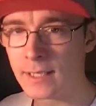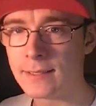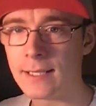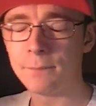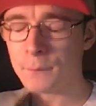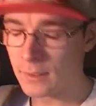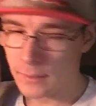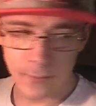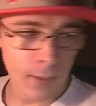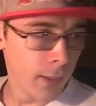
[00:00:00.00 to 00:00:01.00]
Is it...
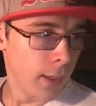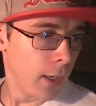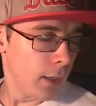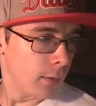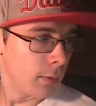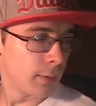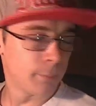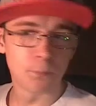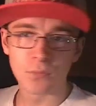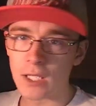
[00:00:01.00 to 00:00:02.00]

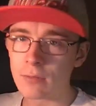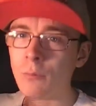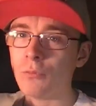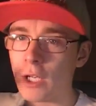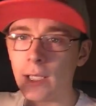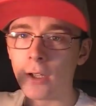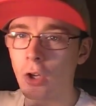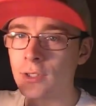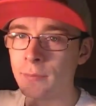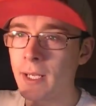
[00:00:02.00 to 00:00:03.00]
This one really
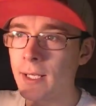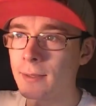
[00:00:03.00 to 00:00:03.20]
got to me.